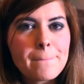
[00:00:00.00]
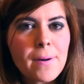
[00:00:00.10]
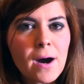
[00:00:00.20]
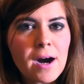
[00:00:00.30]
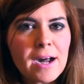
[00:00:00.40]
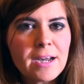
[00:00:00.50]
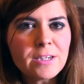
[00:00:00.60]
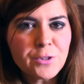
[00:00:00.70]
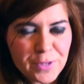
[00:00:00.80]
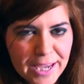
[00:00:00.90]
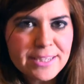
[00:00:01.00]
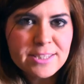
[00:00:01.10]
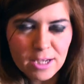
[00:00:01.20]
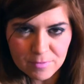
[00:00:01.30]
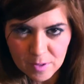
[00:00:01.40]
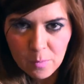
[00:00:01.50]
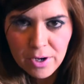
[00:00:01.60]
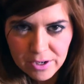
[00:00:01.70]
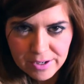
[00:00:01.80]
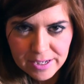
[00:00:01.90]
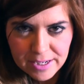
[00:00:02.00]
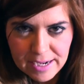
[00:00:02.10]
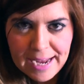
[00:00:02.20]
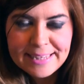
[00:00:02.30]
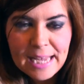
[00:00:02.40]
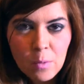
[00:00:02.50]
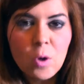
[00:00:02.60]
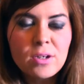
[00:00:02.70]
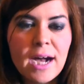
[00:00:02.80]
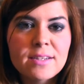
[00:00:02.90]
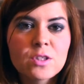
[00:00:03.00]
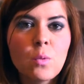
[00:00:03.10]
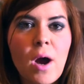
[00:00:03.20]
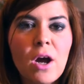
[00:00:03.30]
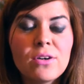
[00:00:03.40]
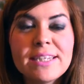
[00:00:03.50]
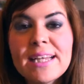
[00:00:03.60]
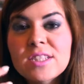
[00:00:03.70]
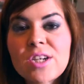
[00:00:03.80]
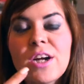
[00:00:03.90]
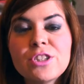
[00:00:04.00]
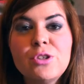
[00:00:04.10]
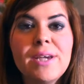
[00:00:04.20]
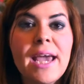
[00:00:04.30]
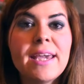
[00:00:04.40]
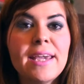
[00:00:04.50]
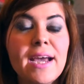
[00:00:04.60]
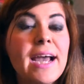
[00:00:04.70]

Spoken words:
but you can tell if I'm wearing it, and that will last a while, and that's not too cakey.